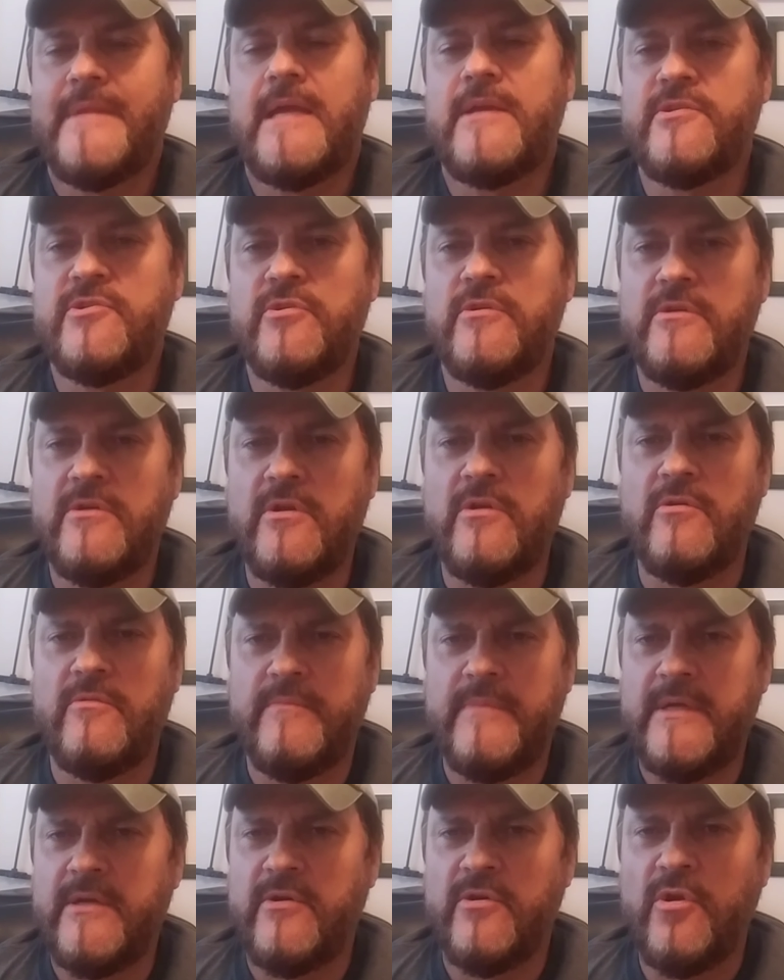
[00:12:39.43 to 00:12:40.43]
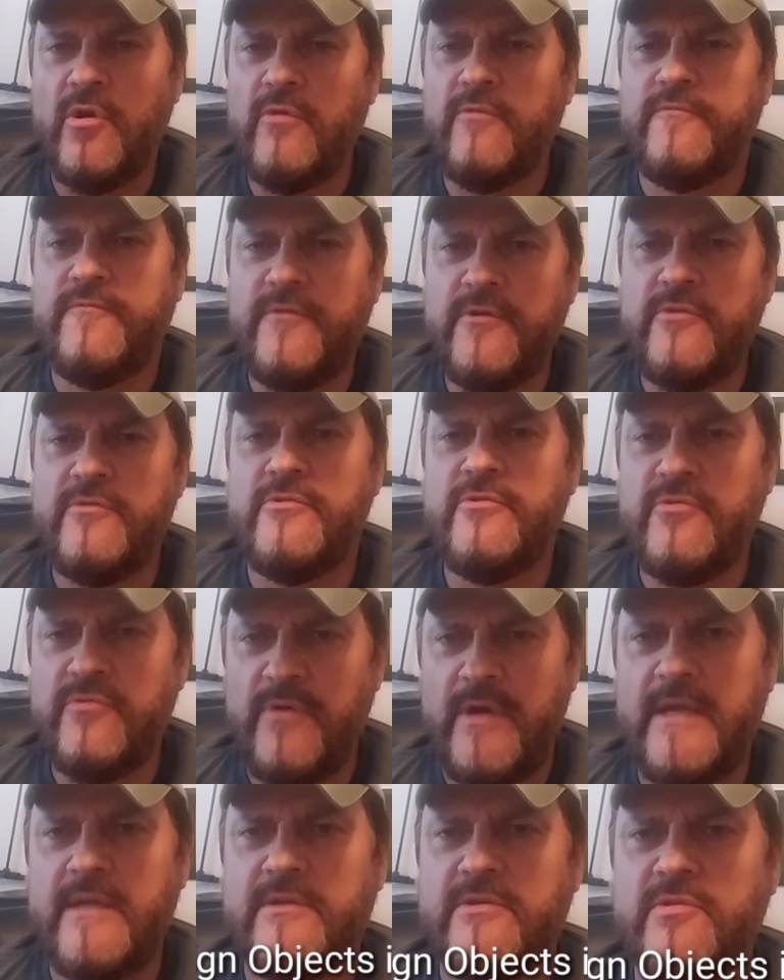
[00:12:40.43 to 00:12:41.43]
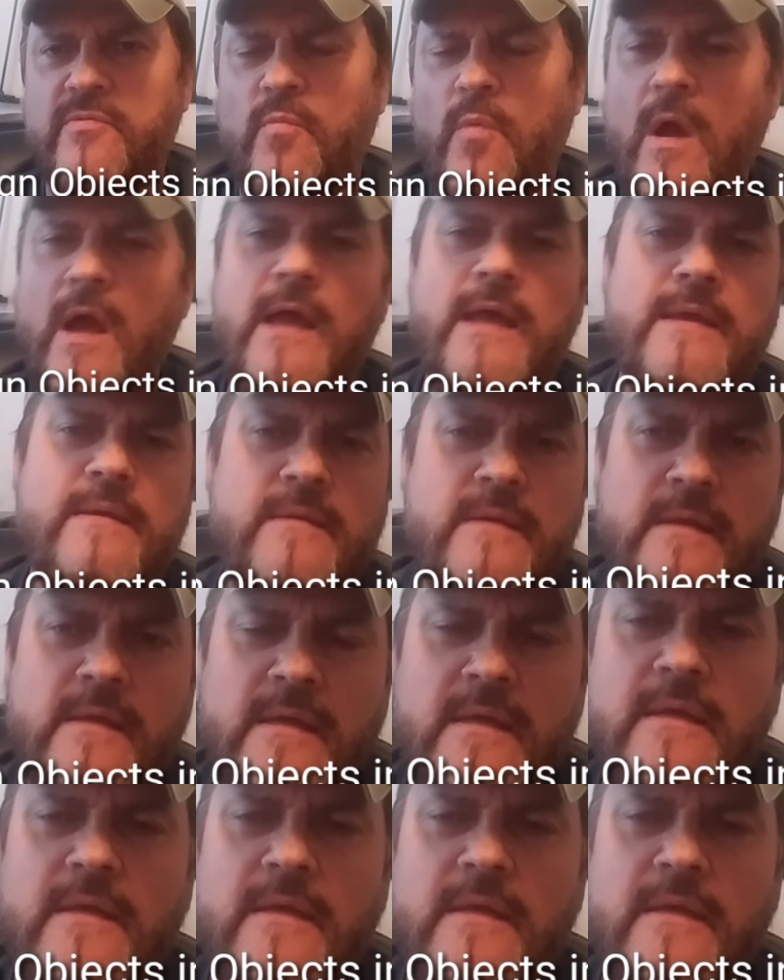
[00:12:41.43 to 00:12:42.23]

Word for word: I should have known better. No food and drinks. Why?